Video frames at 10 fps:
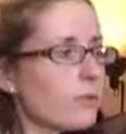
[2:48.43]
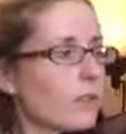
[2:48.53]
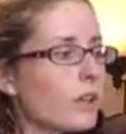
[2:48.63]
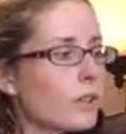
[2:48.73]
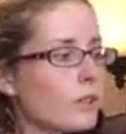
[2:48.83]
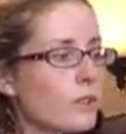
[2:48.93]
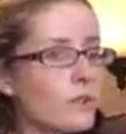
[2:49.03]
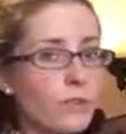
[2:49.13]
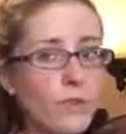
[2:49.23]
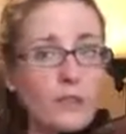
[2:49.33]
Okay, so
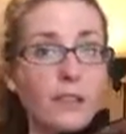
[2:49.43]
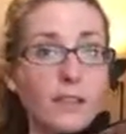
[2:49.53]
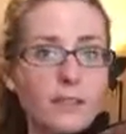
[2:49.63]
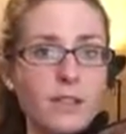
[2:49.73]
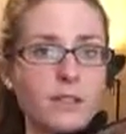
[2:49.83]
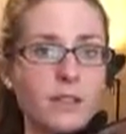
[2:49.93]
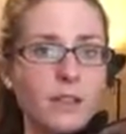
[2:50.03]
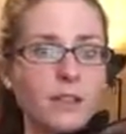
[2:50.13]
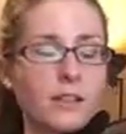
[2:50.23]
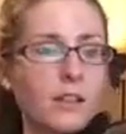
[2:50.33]
you saw the left hand
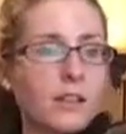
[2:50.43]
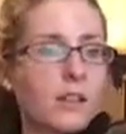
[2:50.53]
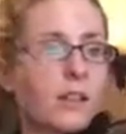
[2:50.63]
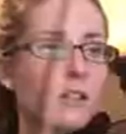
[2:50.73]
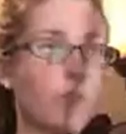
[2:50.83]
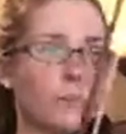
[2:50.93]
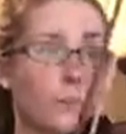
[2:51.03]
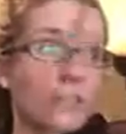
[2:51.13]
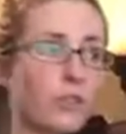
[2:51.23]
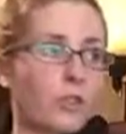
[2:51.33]
technique. I'm
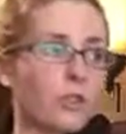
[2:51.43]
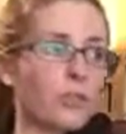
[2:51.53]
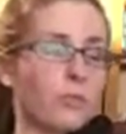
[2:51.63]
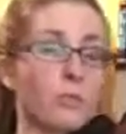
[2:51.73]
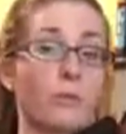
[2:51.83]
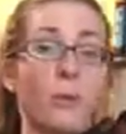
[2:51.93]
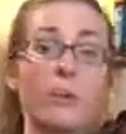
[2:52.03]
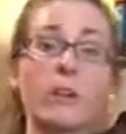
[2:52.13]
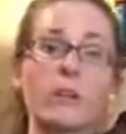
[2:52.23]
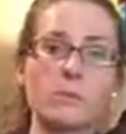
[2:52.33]
going to show it to you with the
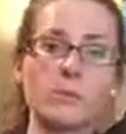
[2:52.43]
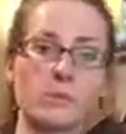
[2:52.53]
bow, and I'm going